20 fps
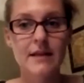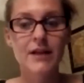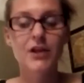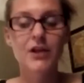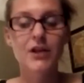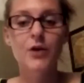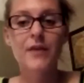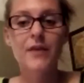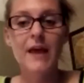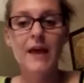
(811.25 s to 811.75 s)

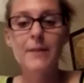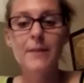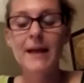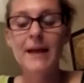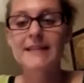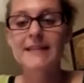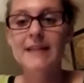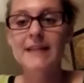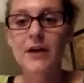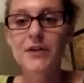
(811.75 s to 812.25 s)
They
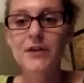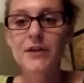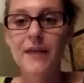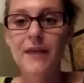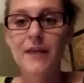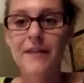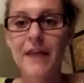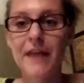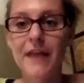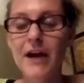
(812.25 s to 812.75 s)
might tell you
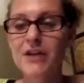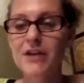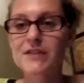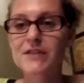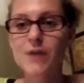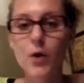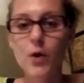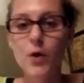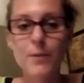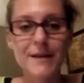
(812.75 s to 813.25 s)
that they are
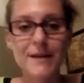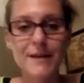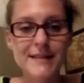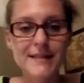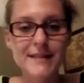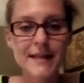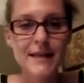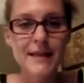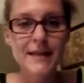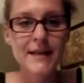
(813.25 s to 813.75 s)
so
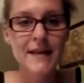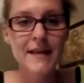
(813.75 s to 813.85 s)
busy